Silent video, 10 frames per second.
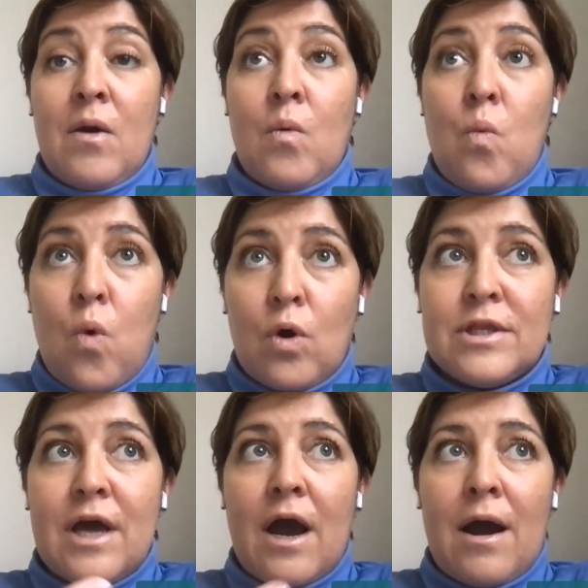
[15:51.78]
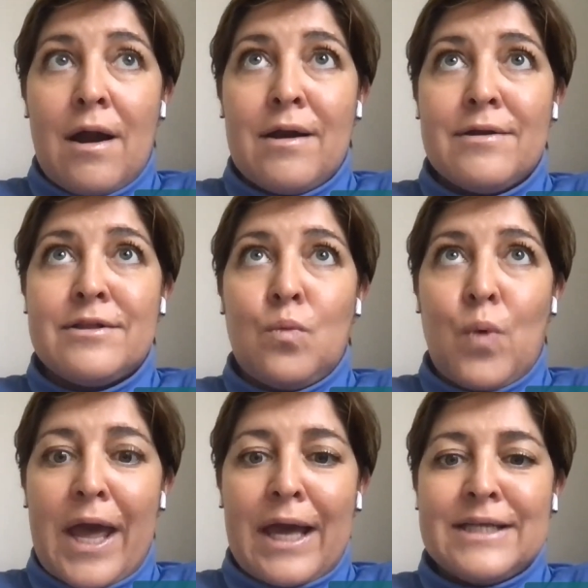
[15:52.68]
what are the
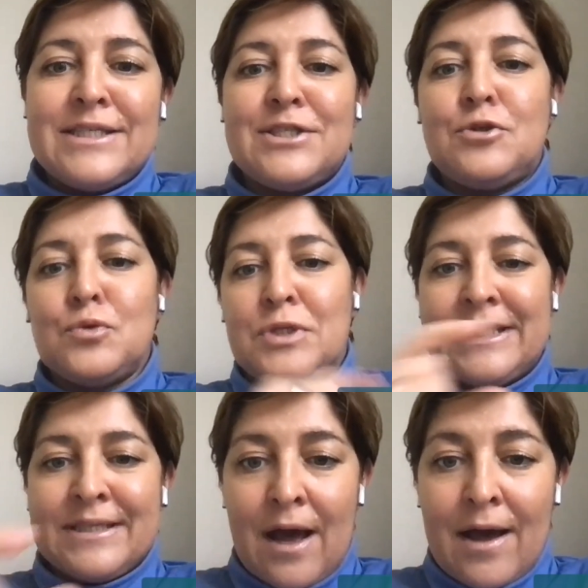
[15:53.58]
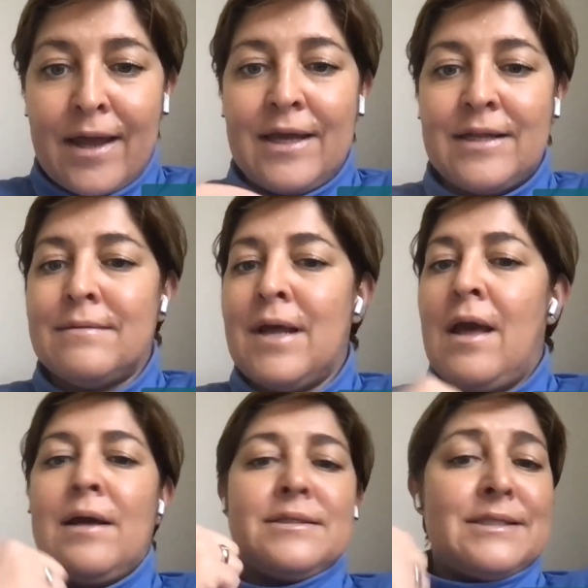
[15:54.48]
ways to design
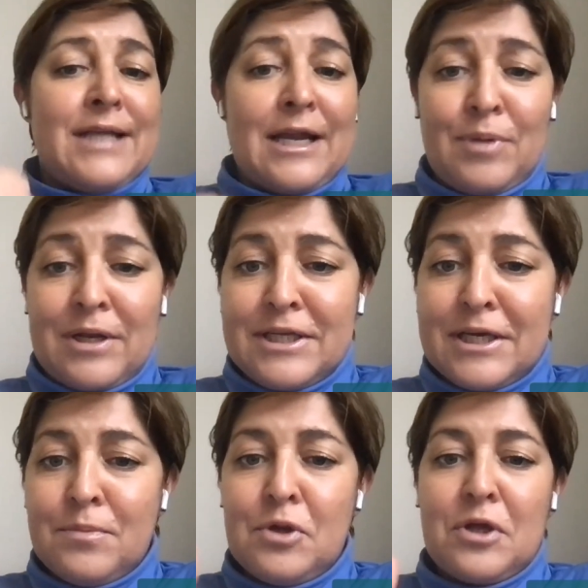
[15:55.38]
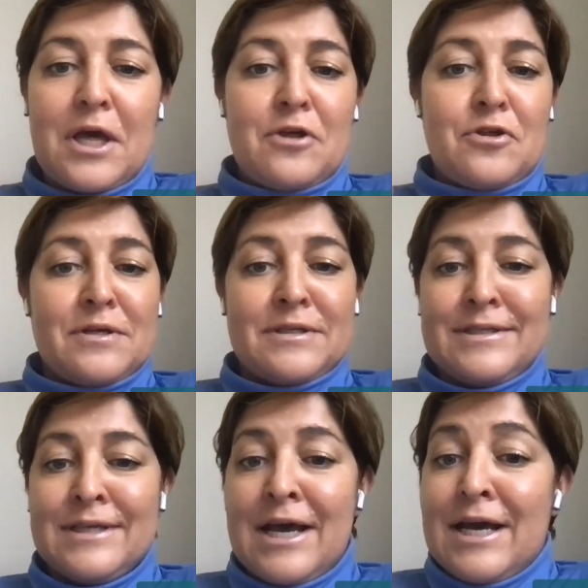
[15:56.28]
sustainability communications,
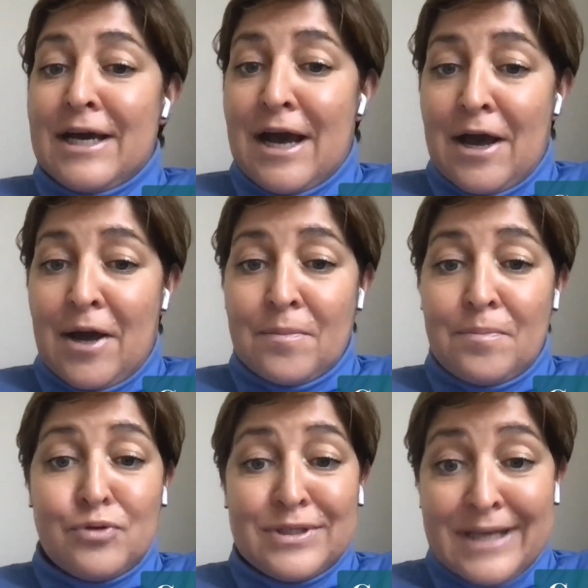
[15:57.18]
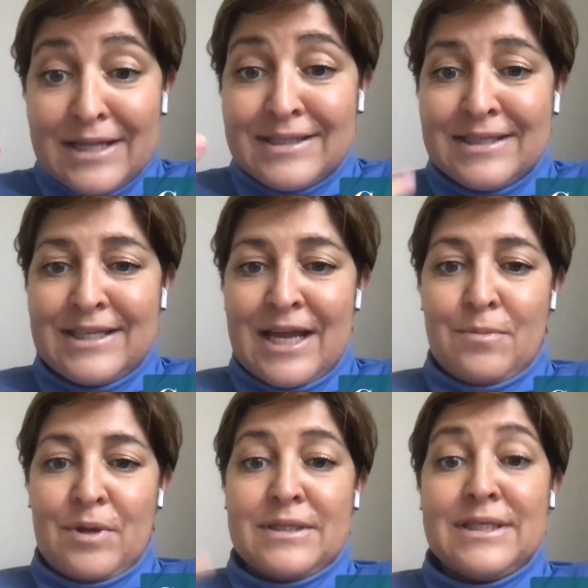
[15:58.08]
present
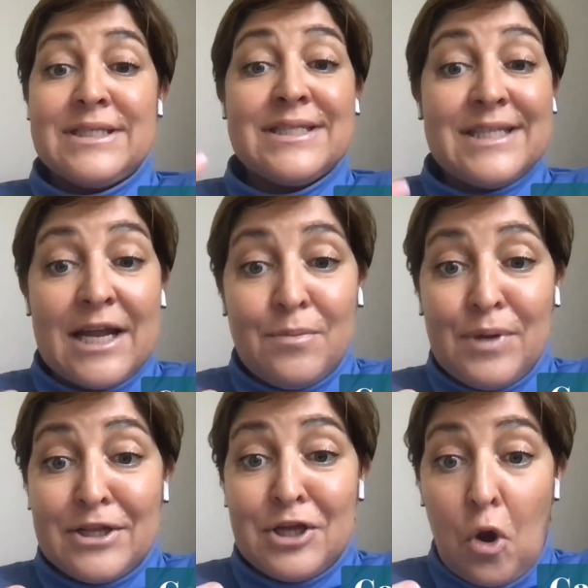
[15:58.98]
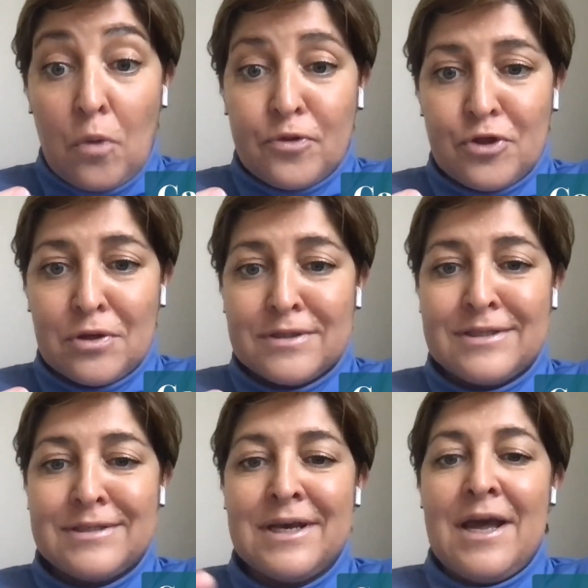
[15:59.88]
sustainability options,